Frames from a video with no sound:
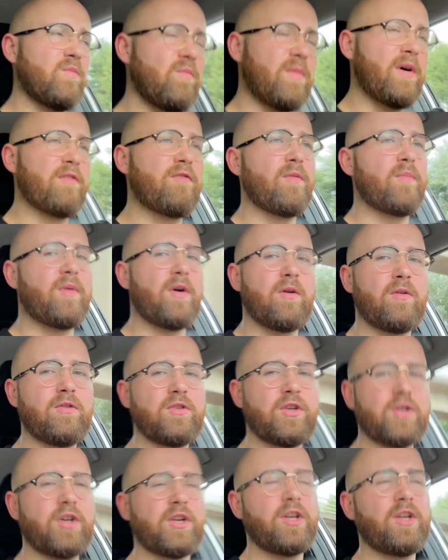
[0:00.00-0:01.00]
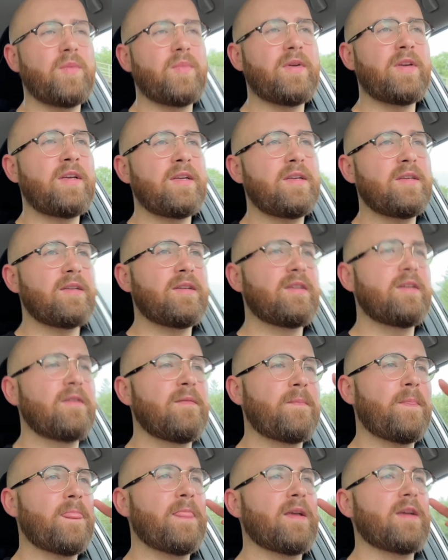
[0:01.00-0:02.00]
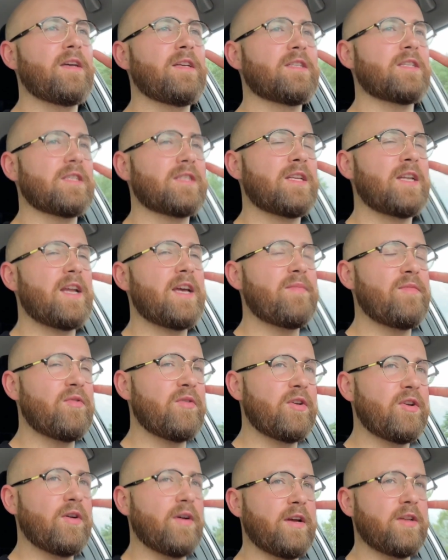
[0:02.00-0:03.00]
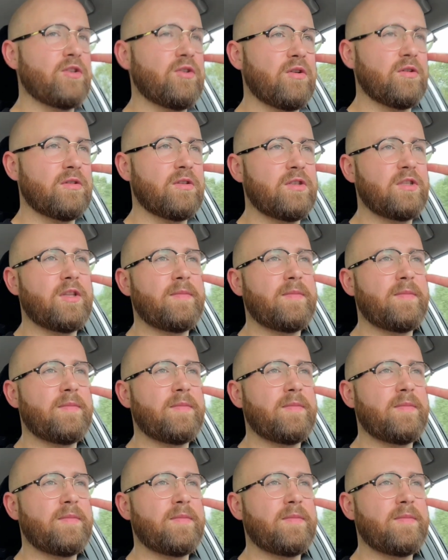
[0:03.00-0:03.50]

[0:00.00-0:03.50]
my rebuttals are going to be, because it's a nightmare you go to doctors.